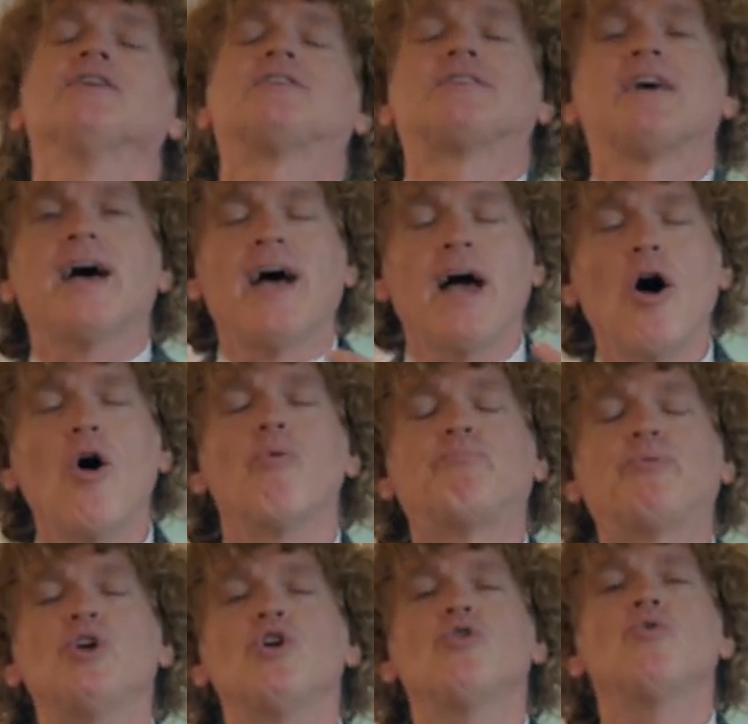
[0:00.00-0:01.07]
to
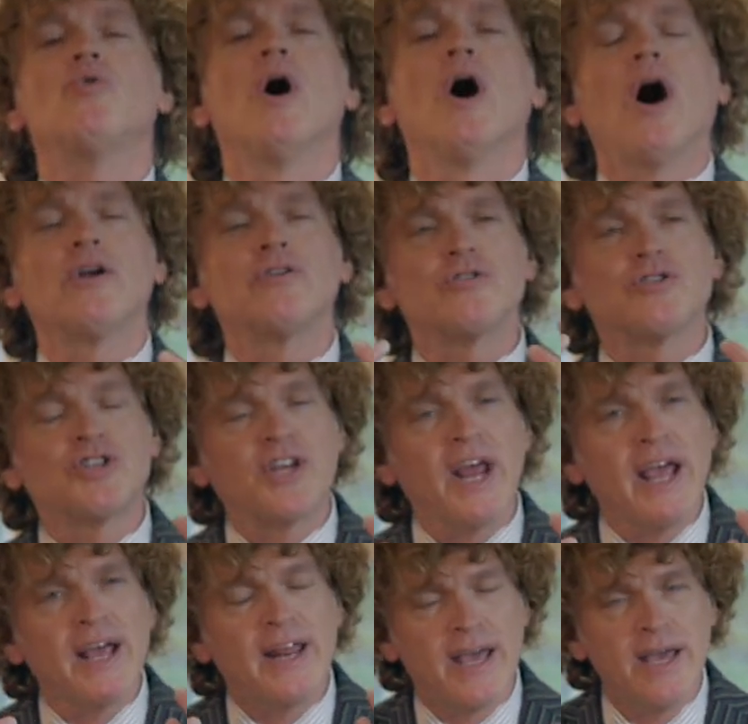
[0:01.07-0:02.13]
help you
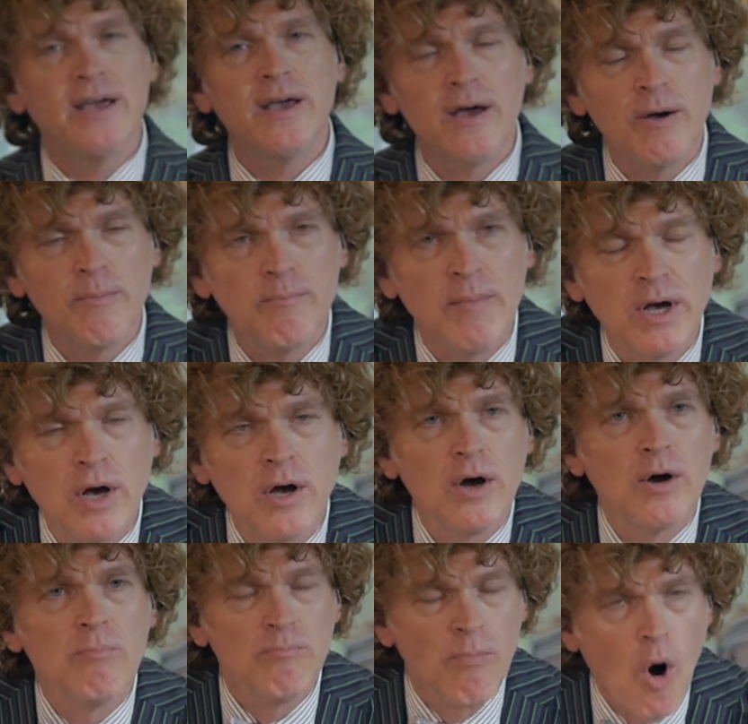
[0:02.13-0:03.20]
understand him
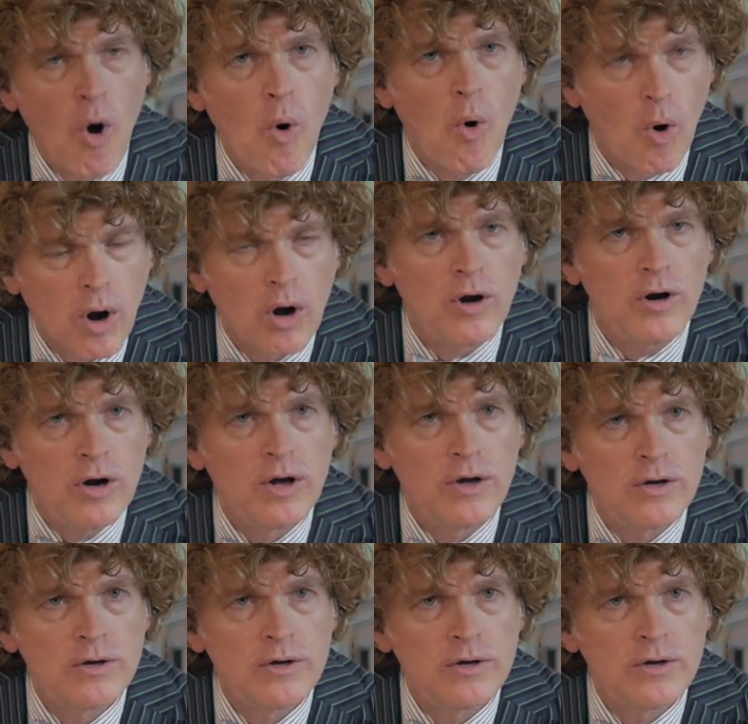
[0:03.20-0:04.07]
more